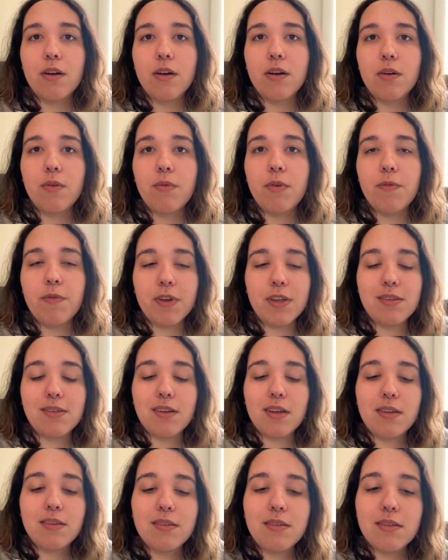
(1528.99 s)
we face
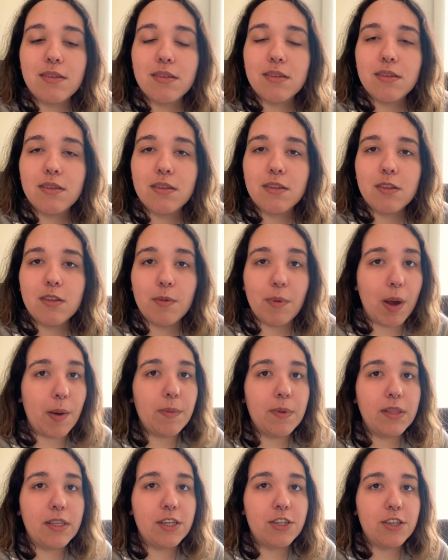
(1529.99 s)
as the
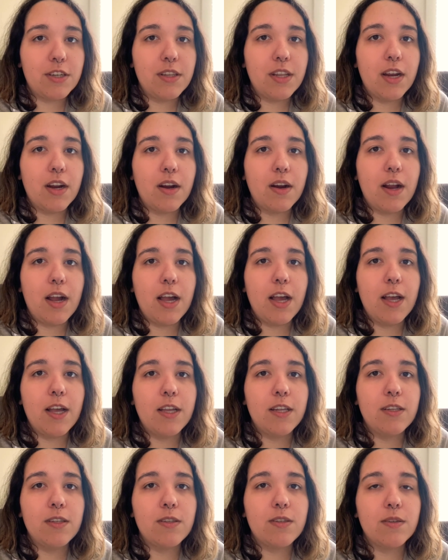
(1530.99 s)
population there and